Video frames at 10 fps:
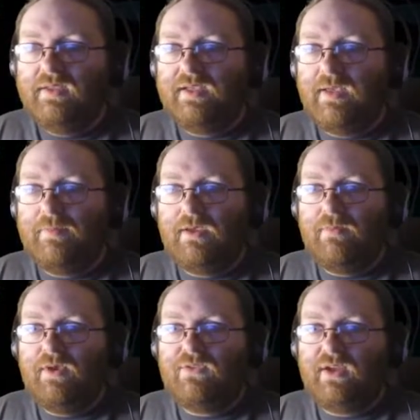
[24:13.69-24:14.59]
Yeah, me and
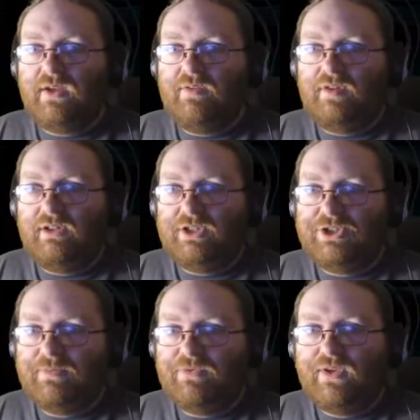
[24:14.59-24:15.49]
Murtai, our
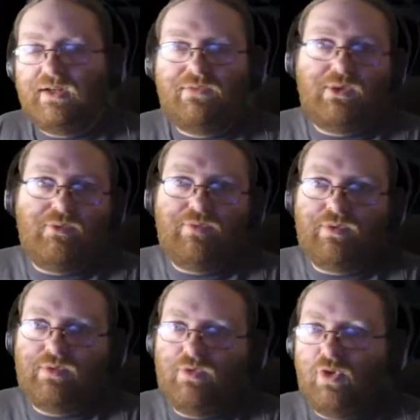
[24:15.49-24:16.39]
relationship is anything other
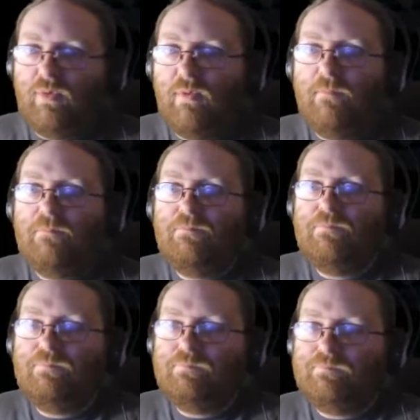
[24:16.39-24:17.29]
than normal.
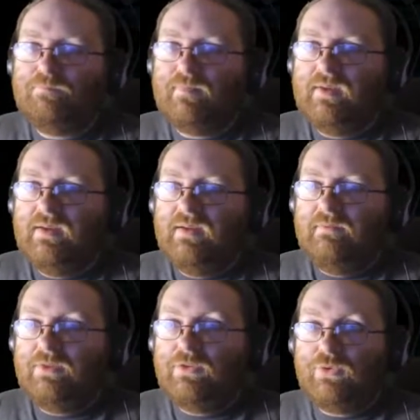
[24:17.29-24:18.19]

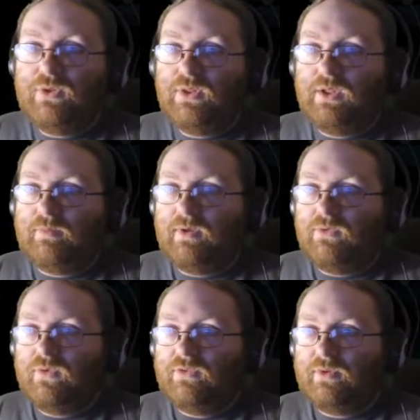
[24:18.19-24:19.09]
Which is a good thing as
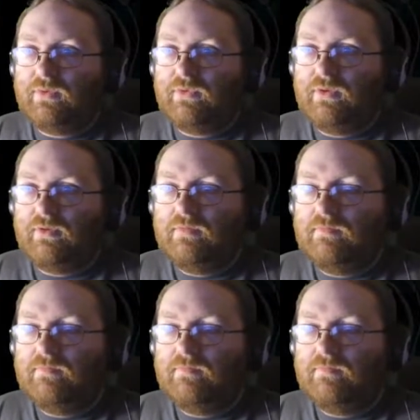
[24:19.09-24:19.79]
far as I'm concerned.